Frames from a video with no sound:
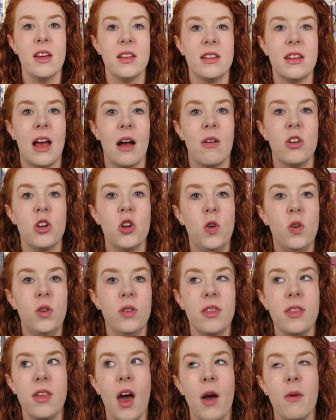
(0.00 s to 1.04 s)
Now, an
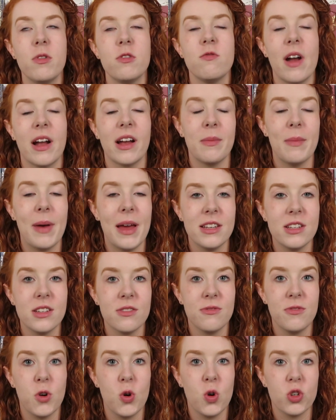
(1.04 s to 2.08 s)
author that I would recommend
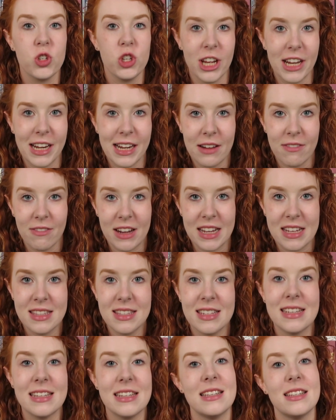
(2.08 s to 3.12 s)
for chick lit
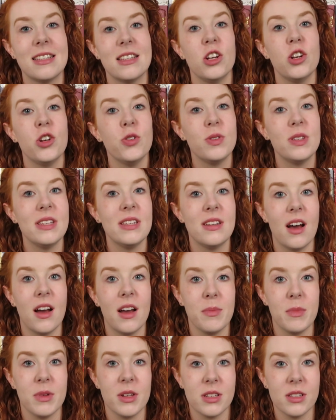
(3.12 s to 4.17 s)
reads is Lucy
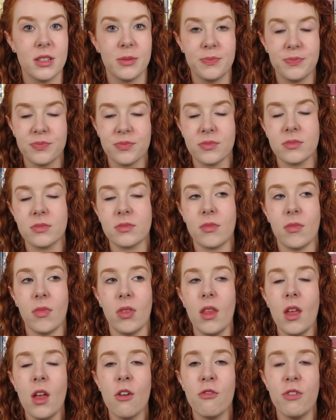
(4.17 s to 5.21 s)
Diamond.
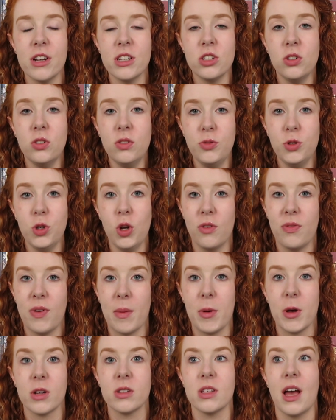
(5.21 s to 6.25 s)
I've read an awful lot of her
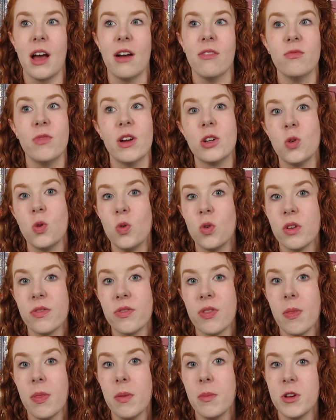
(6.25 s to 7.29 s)
books. I haven't read all of
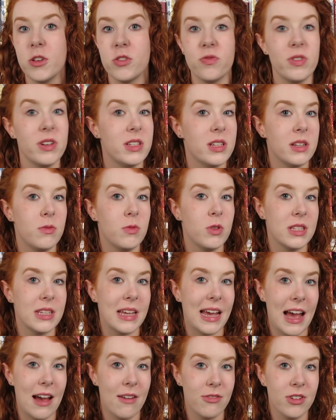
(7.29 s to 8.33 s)
them. The most recent ones I
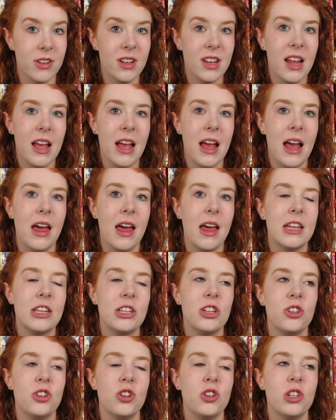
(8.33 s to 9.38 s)
haven't.
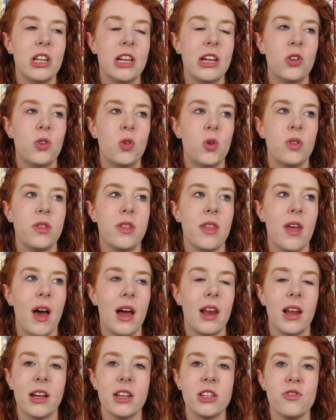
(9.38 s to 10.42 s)
She's usually an author that
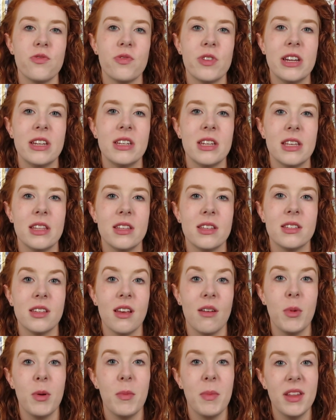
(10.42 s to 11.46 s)
I like to read in the
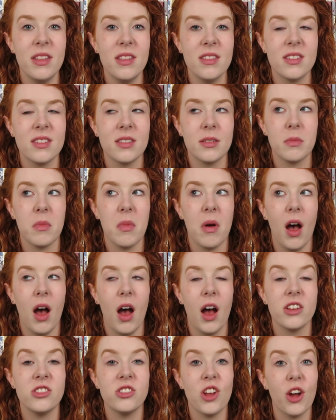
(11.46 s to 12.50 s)
summer months.
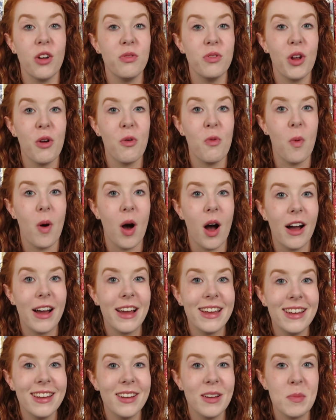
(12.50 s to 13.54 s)
I don't know
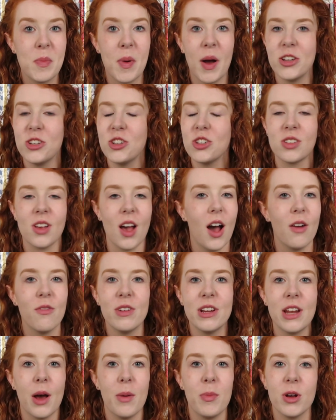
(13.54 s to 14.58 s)
why, but I just can't
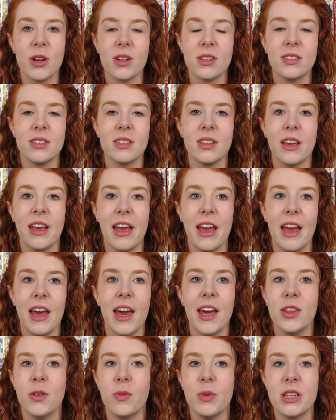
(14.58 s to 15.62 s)
read her books
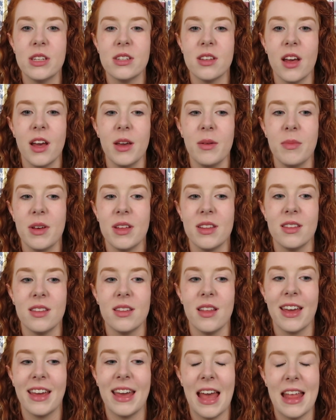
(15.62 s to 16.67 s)
in the wintertime. And
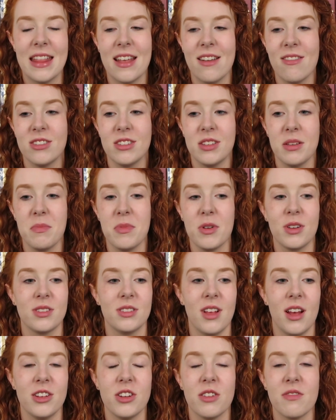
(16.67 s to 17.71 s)
again, there are some books
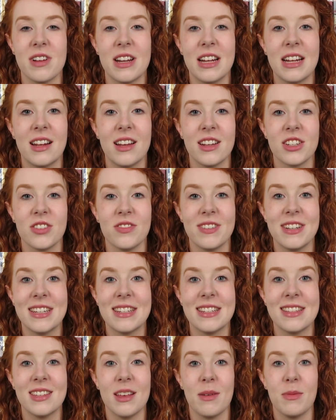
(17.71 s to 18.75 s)
that I don't really like to read
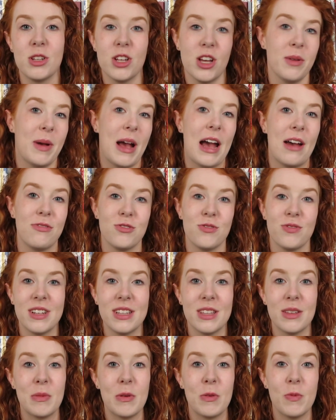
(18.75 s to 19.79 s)
in summertime. I have to
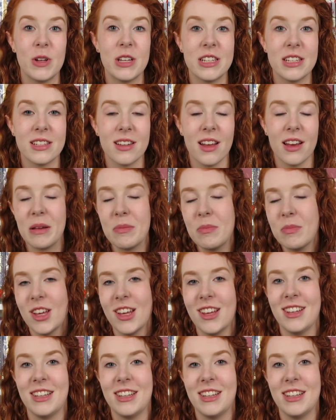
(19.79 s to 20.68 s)
read them in wintertime.